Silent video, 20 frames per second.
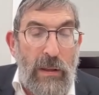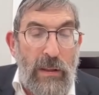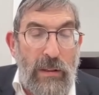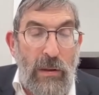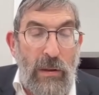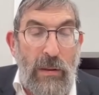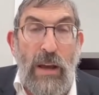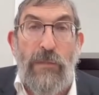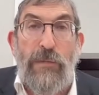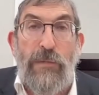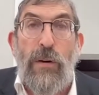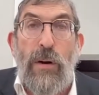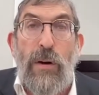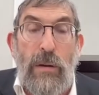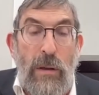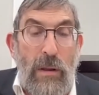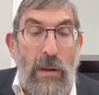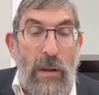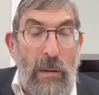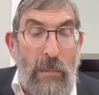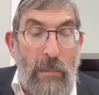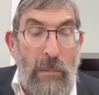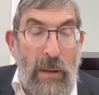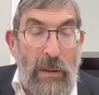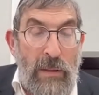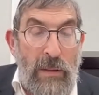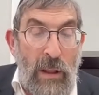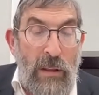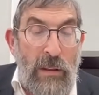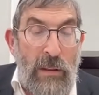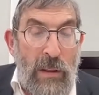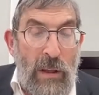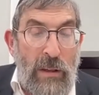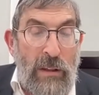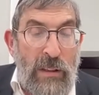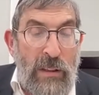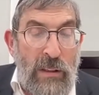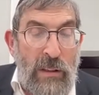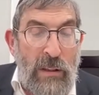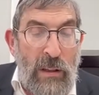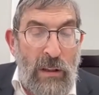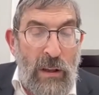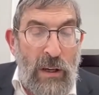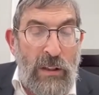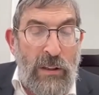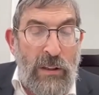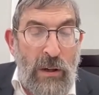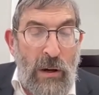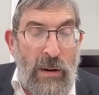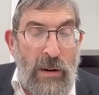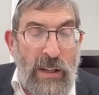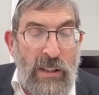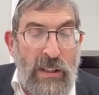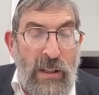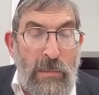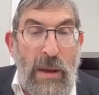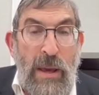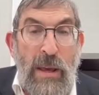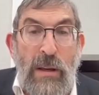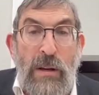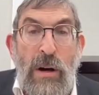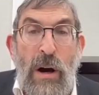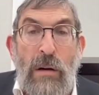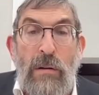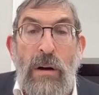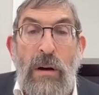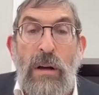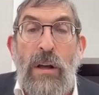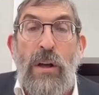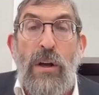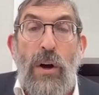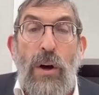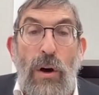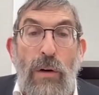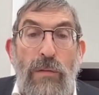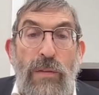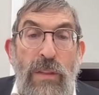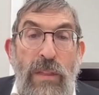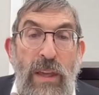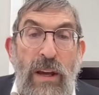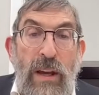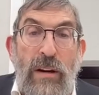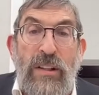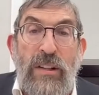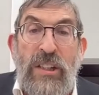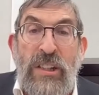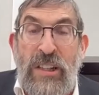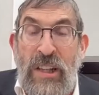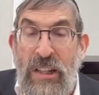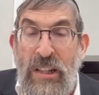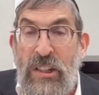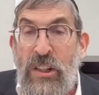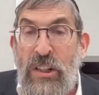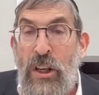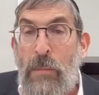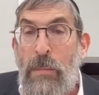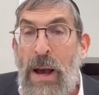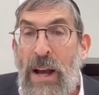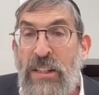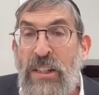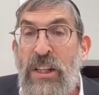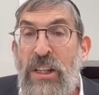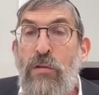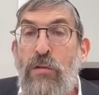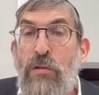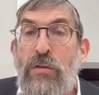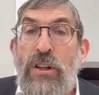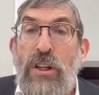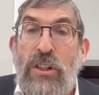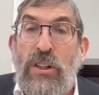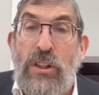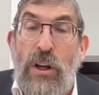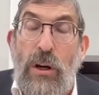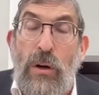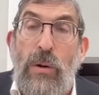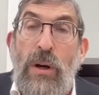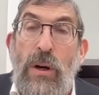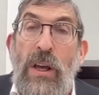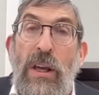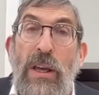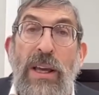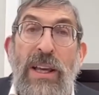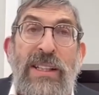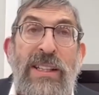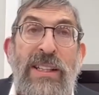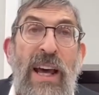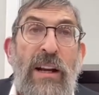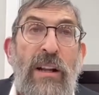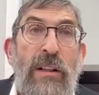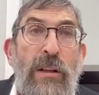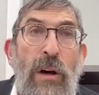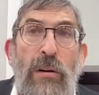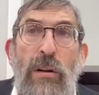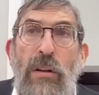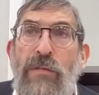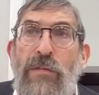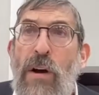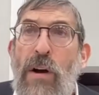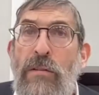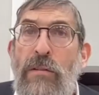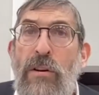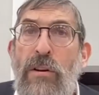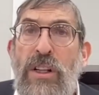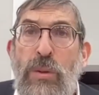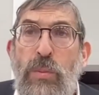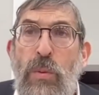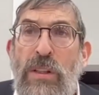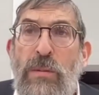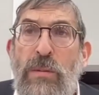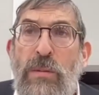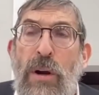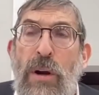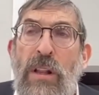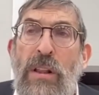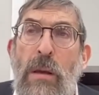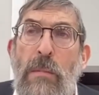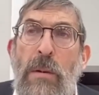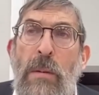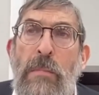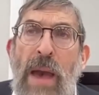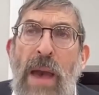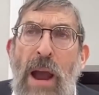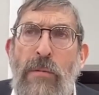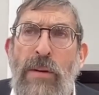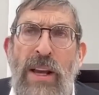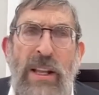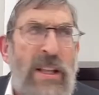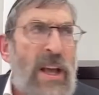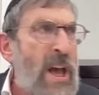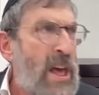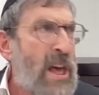So therefore, the loizor etzlame ikara. Over there, since Maxa Grusha So is not a total foreigner, because once upon they've been married,